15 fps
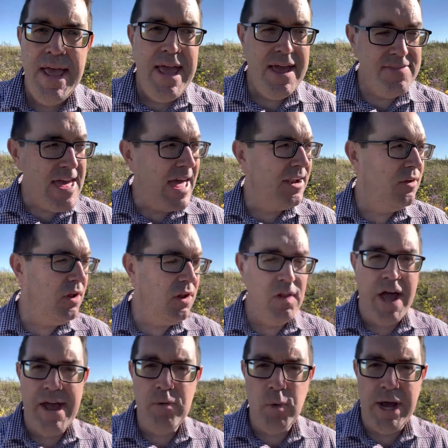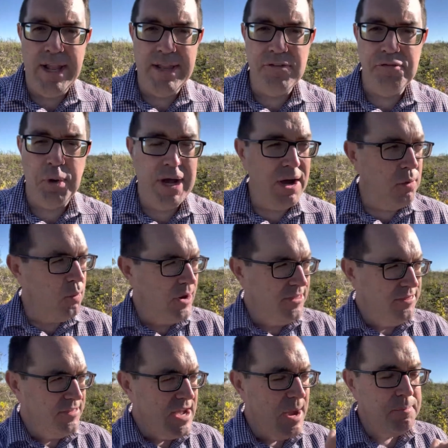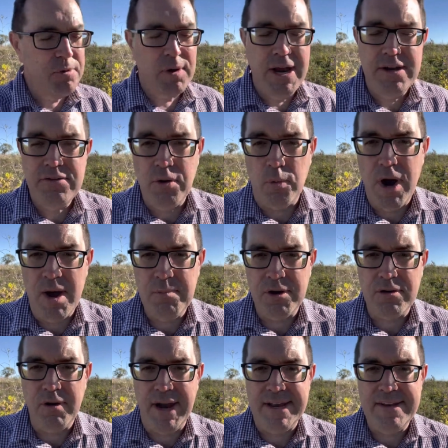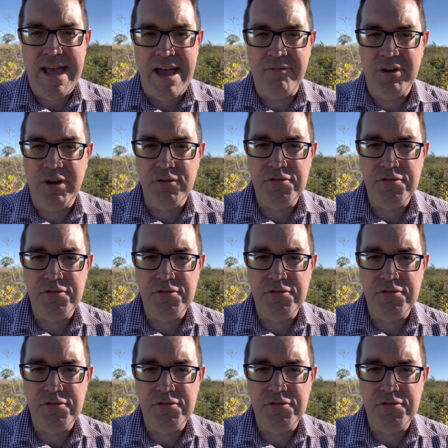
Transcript: And that'll align well as well with the upgrade to Robert Grant Avenue.